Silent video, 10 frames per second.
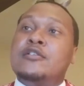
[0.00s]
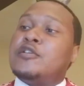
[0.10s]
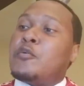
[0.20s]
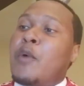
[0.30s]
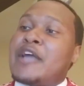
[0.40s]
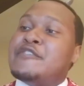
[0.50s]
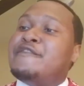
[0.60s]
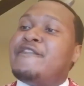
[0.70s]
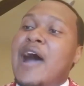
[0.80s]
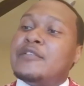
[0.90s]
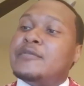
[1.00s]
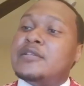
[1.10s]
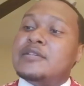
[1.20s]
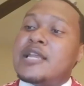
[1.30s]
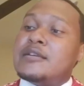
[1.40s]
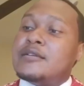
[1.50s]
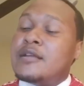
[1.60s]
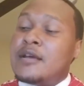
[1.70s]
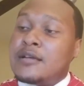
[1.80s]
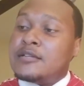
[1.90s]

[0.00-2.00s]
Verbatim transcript: to why you following the, de- uh,